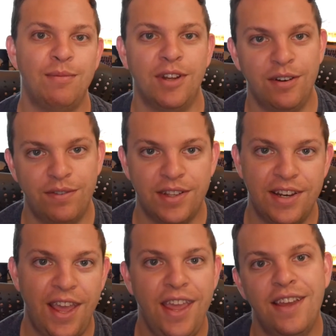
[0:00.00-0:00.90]
I'm done for the
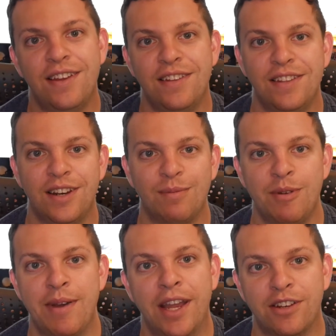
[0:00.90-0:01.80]
day. And then I'll
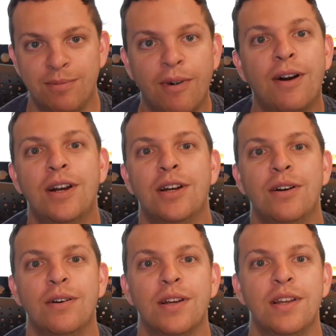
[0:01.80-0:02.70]
be back
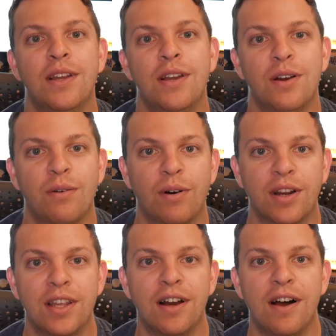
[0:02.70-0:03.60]
tomorrow
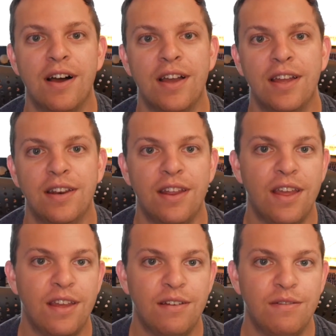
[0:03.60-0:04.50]
working on
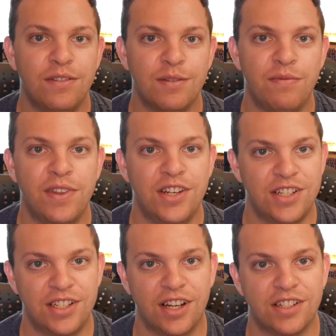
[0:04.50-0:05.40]
some
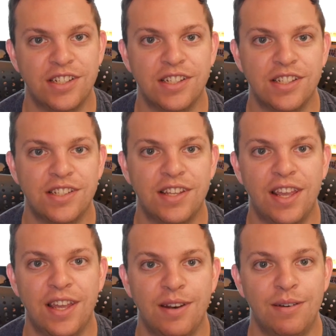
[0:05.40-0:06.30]
finishing touches
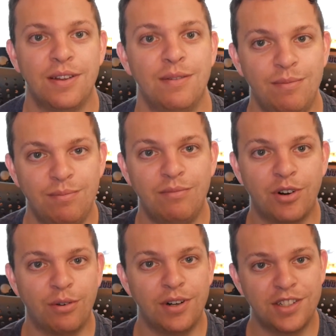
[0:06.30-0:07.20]
and
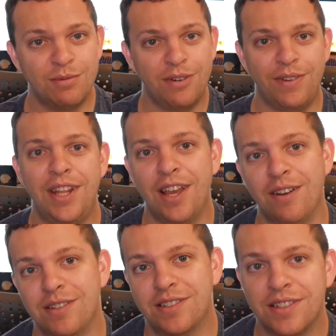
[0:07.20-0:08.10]
recording some more
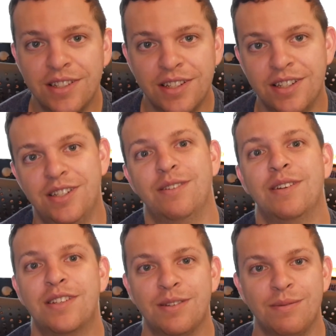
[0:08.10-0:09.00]
videos,
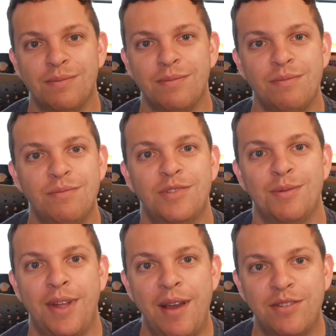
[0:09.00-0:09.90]
doing some
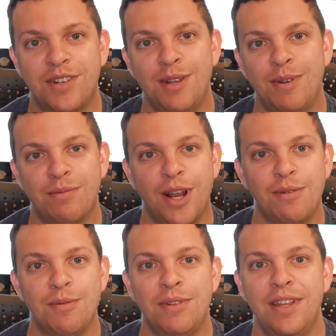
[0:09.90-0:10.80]
live streaming
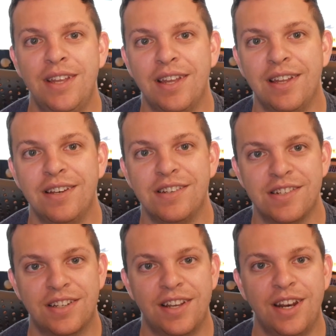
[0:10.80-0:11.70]
probably, and
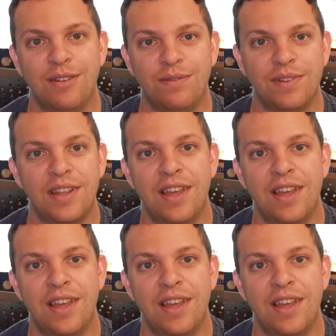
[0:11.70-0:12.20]
just kind of